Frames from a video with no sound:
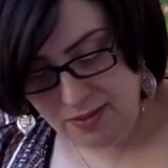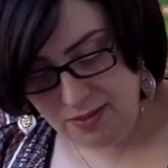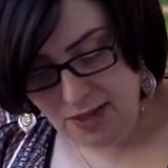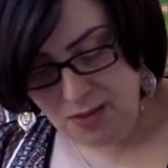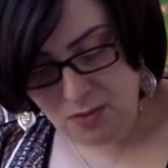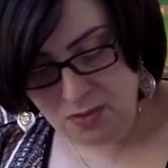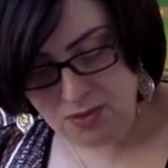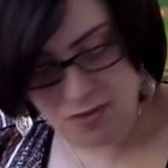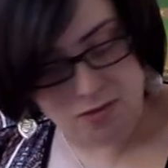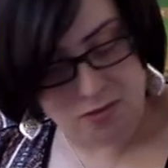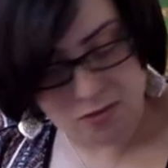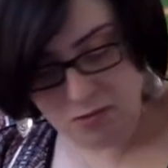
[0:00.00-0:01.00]
That was
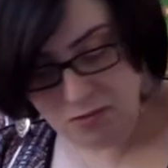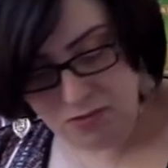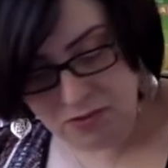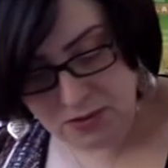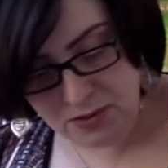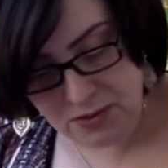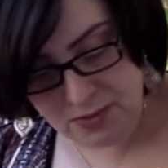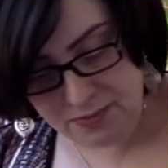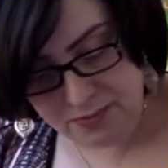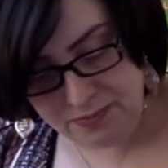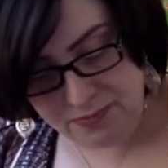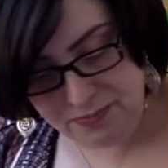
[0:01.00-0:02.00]
not good for you.
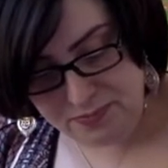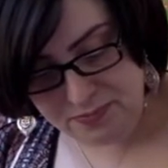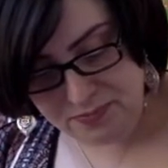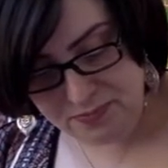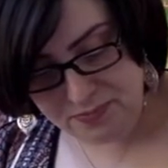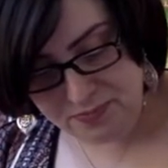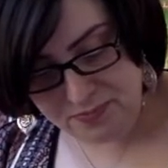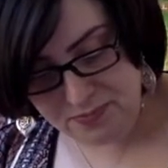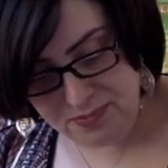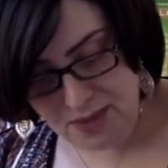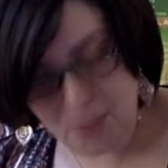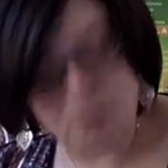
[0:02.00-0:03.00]

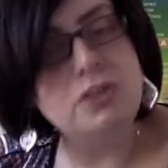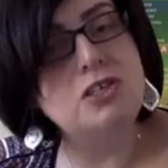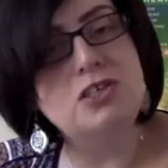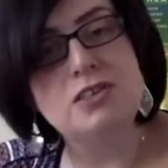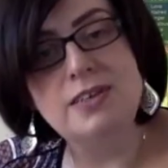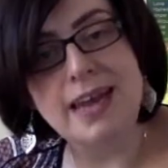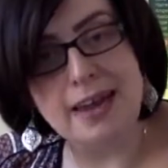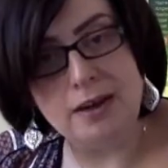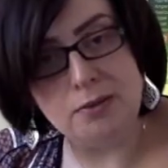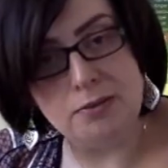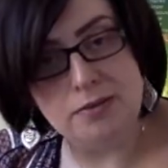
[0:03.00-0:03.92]
That put you down.